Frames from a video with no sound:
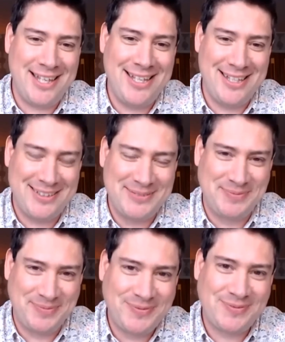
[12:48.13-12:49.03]
Comes with
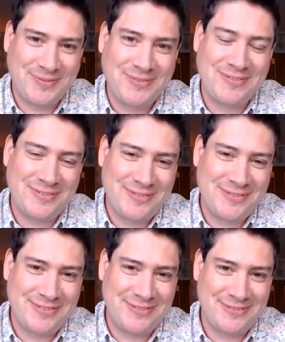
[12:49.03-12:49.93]
my highest
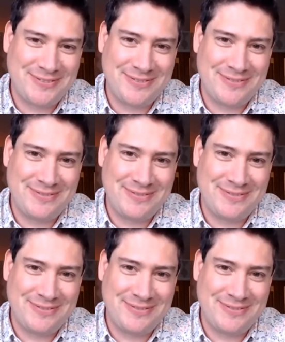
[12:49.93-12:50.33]
recommendations. You'll